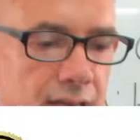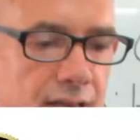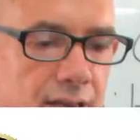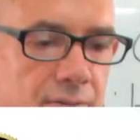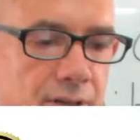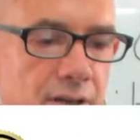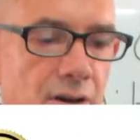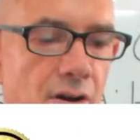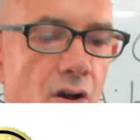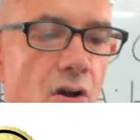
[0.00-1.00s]
Here we
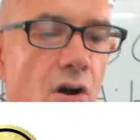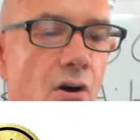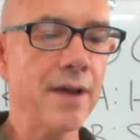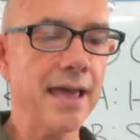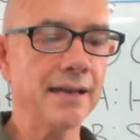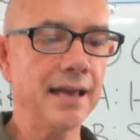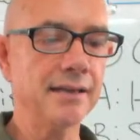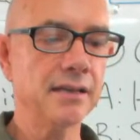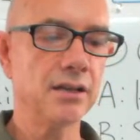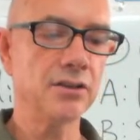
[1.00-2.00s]
go. Oh, and,
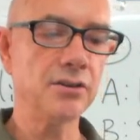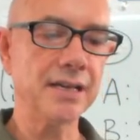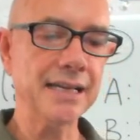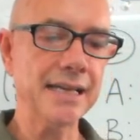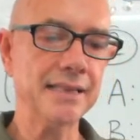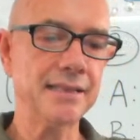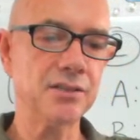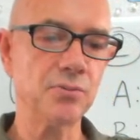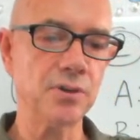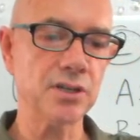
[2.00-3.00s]
and you can get
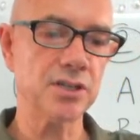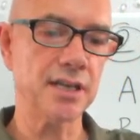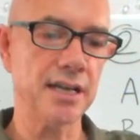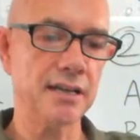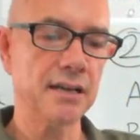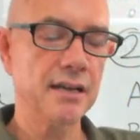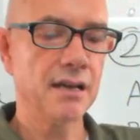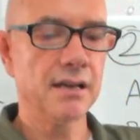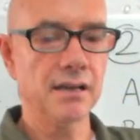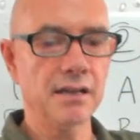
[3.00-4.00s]
this worksheet.
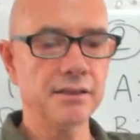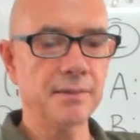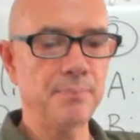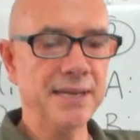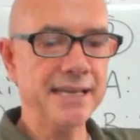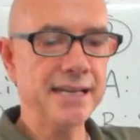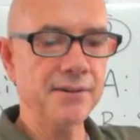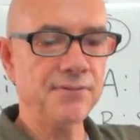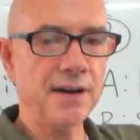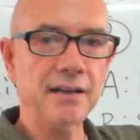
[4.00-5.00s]
The P D
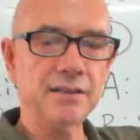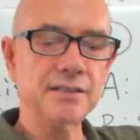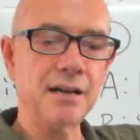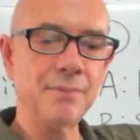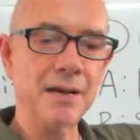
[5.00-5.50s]
F file is on my